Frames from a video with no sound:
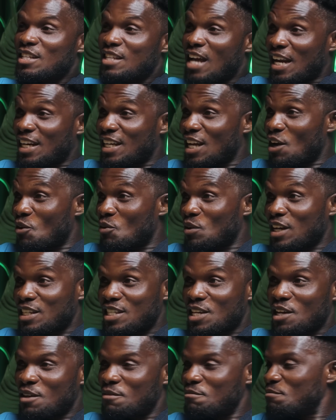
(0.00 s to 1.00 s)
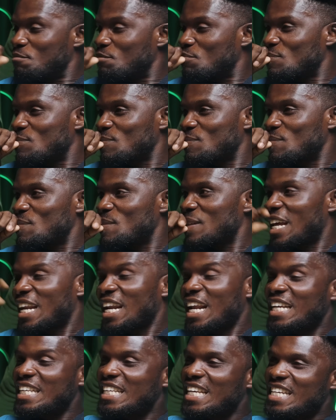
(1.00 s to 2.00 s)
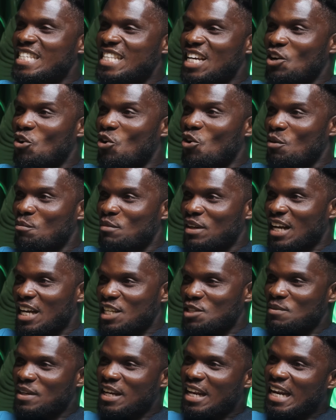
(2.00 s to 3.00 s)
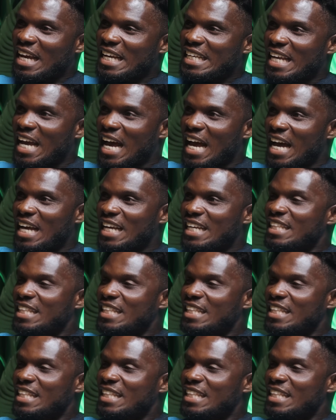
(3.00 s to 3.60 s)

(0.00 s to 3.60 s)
Idea we say, me na nanya is enko. Me kasi me na nanya.